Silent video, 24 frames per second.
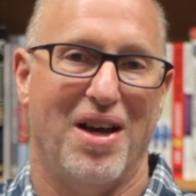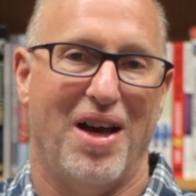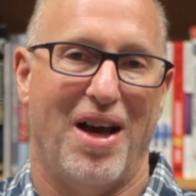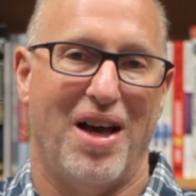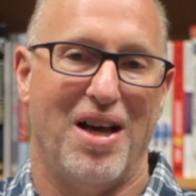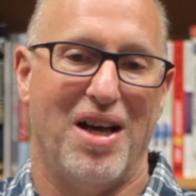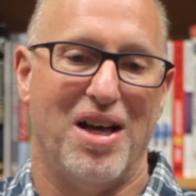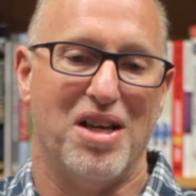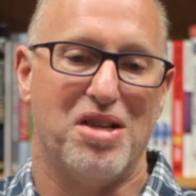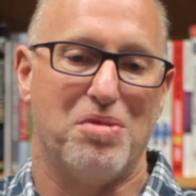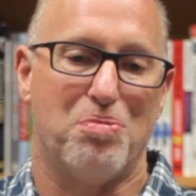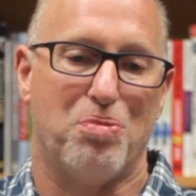
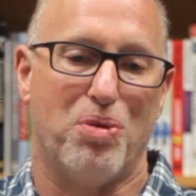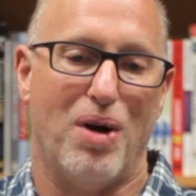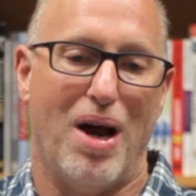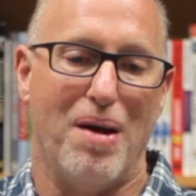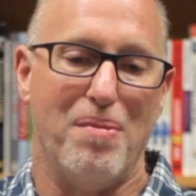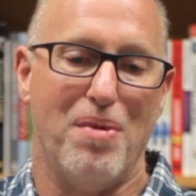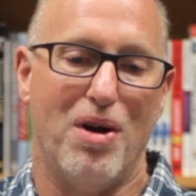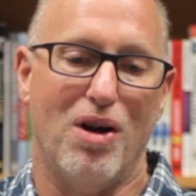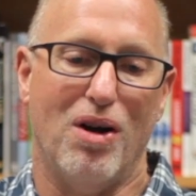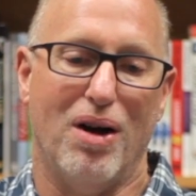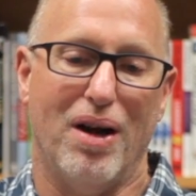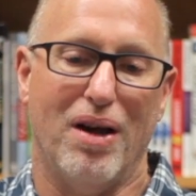It's
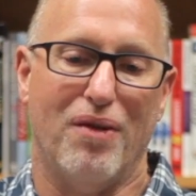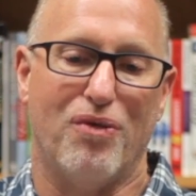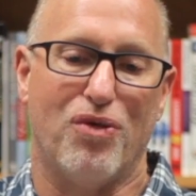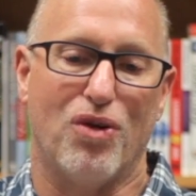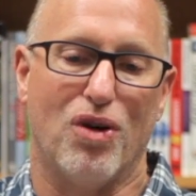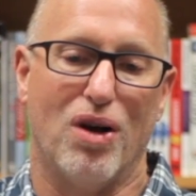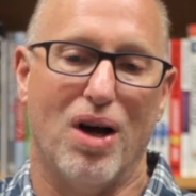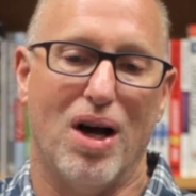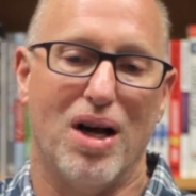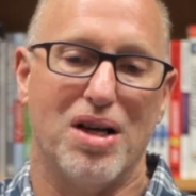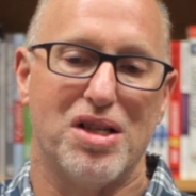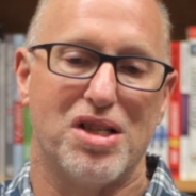primarily
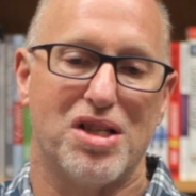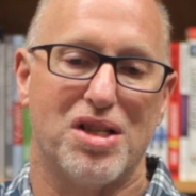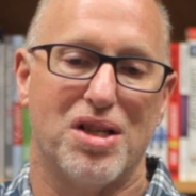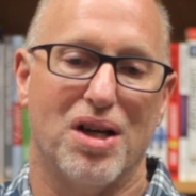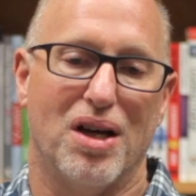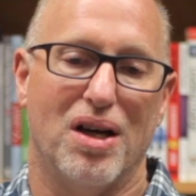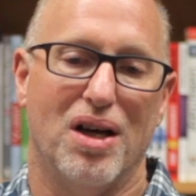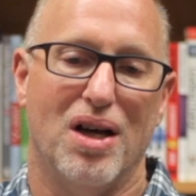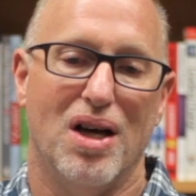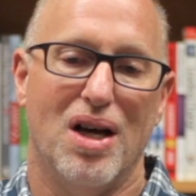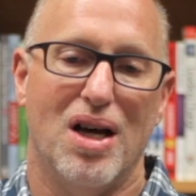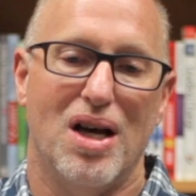for us
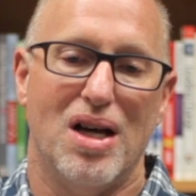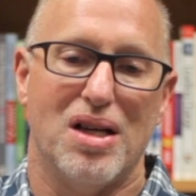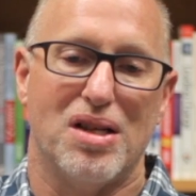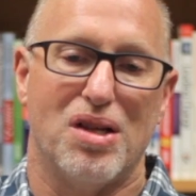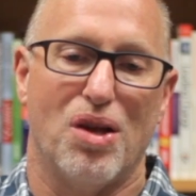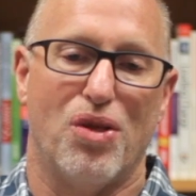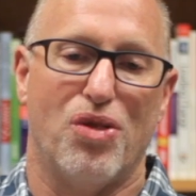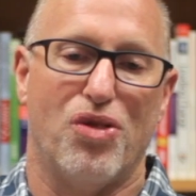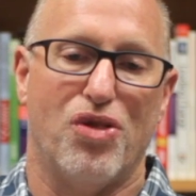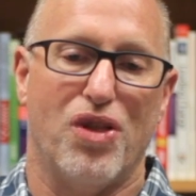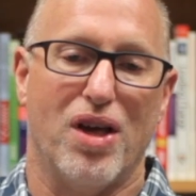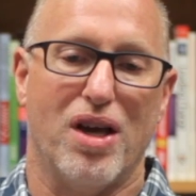to, to
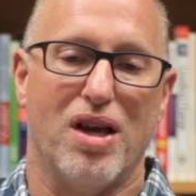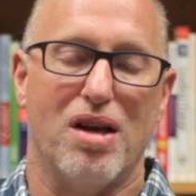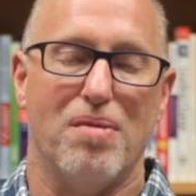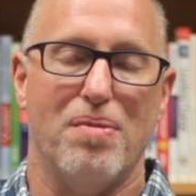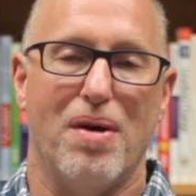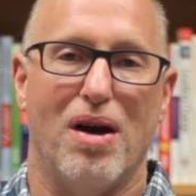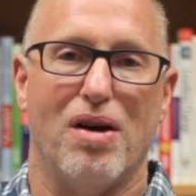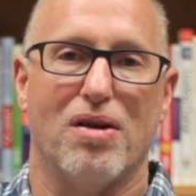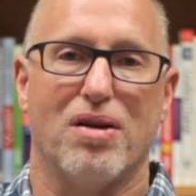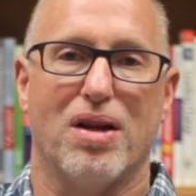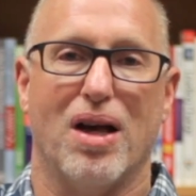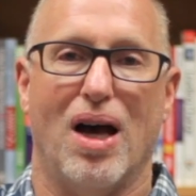think
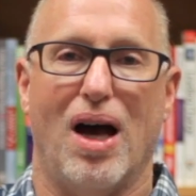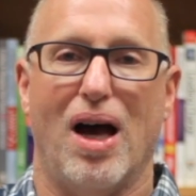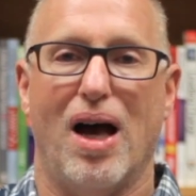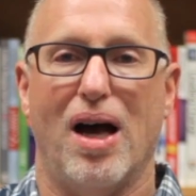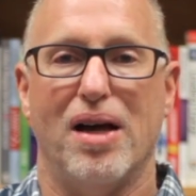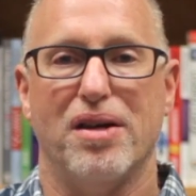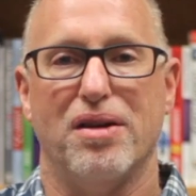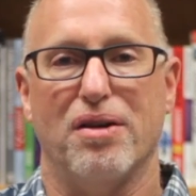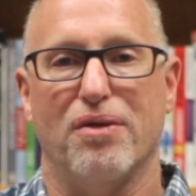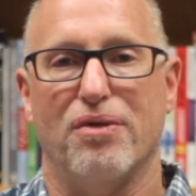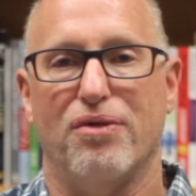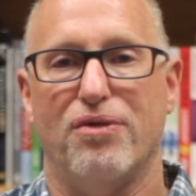about
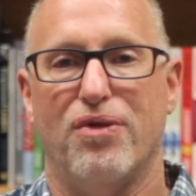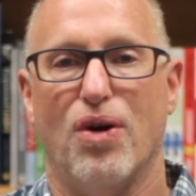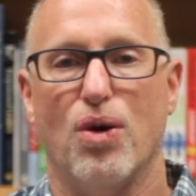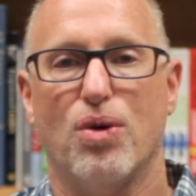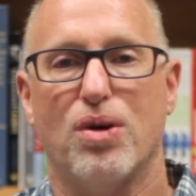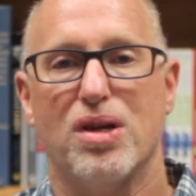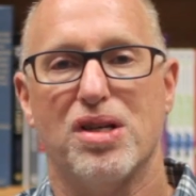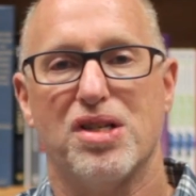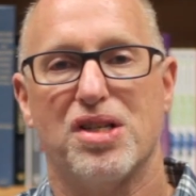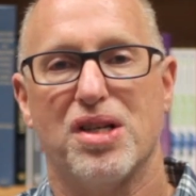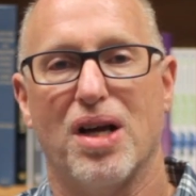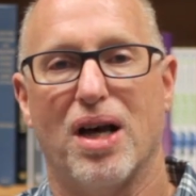God, to
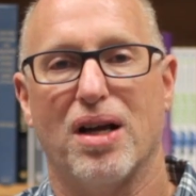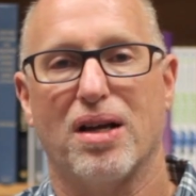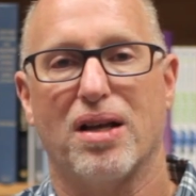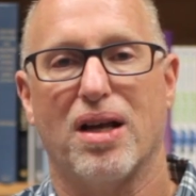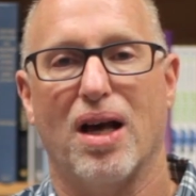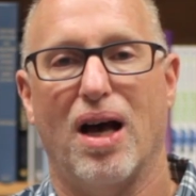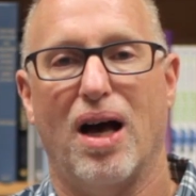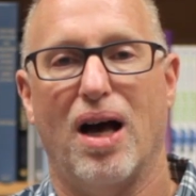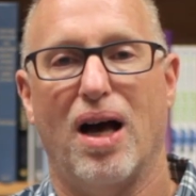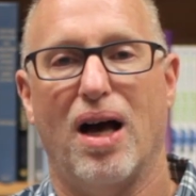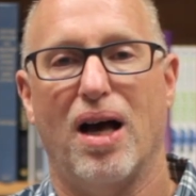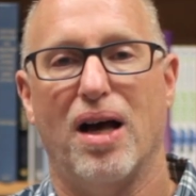focus on
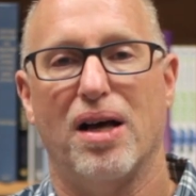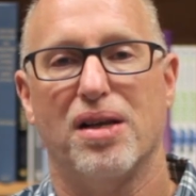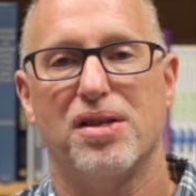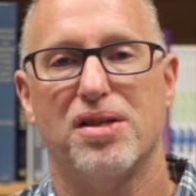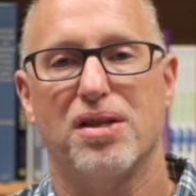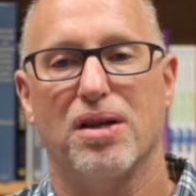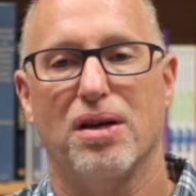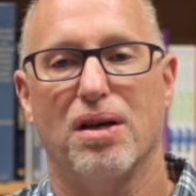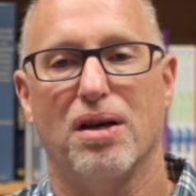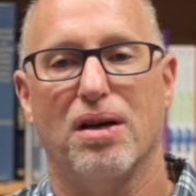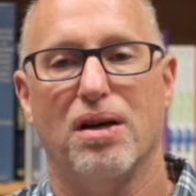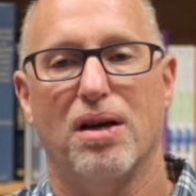God,
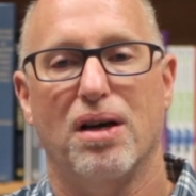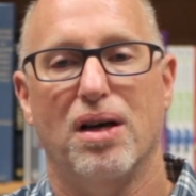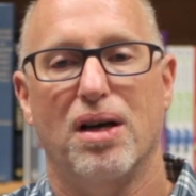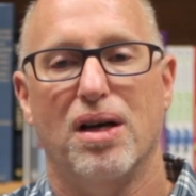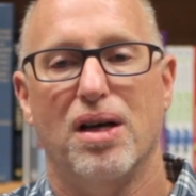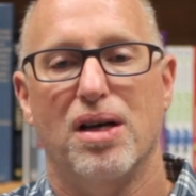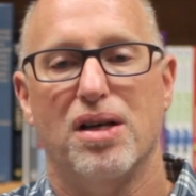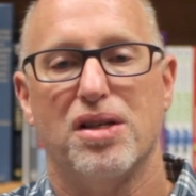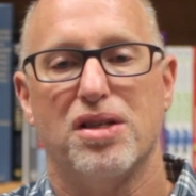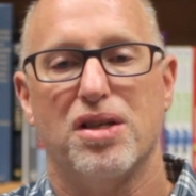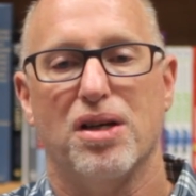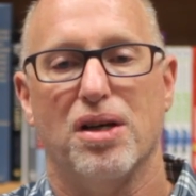to,
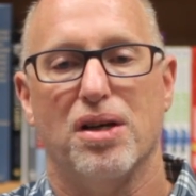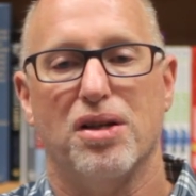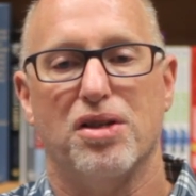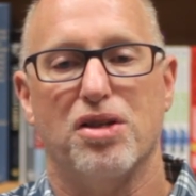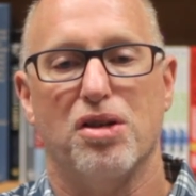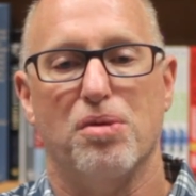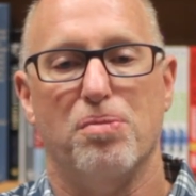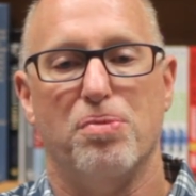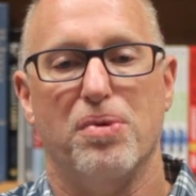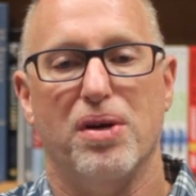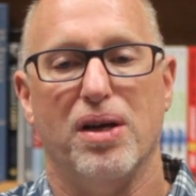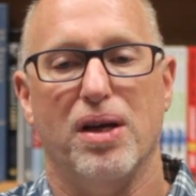to,
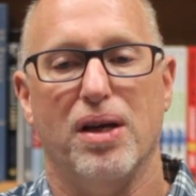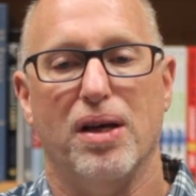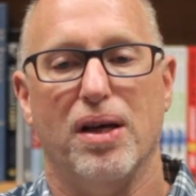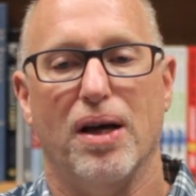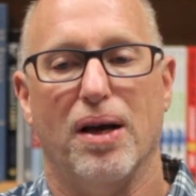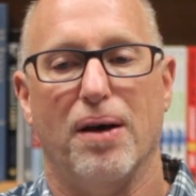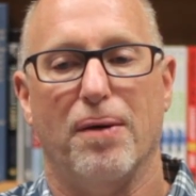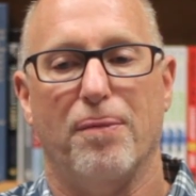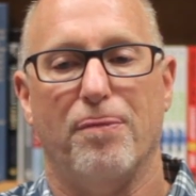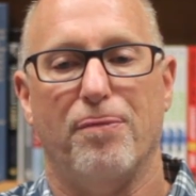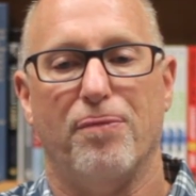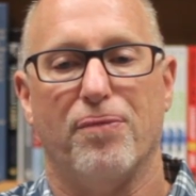to be
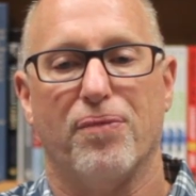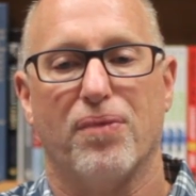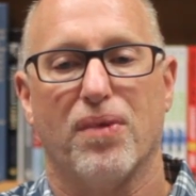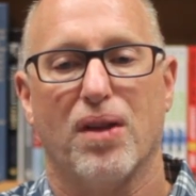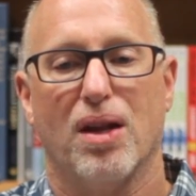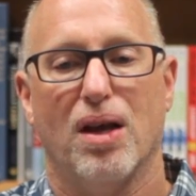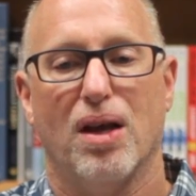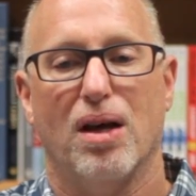um,